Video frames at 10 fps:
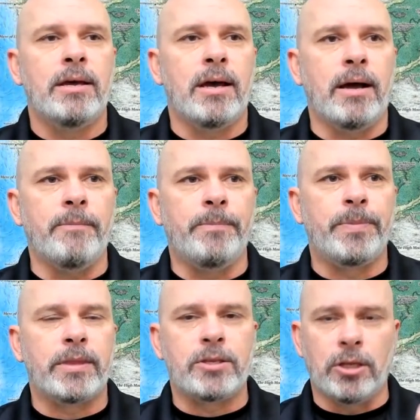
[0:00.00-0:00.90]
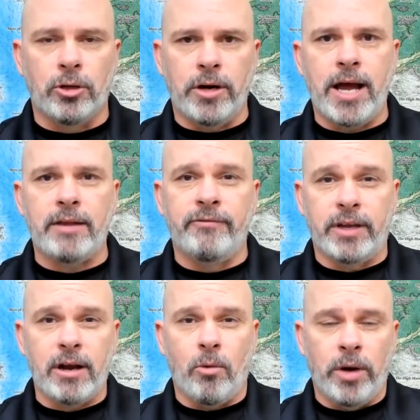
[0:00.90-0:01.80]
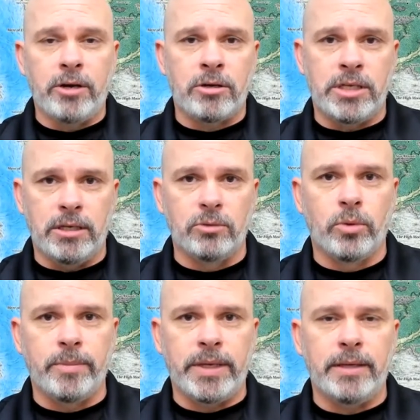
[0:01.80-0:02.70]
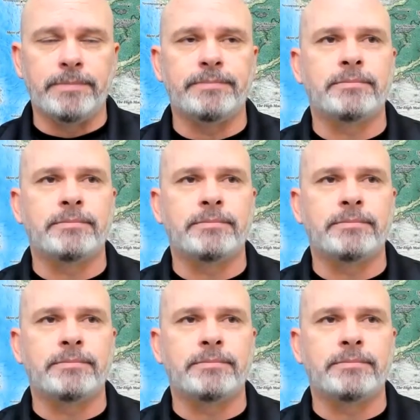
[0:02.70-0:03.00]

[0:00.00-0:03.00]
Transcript: Um, to learn how to figure out what your yield would be,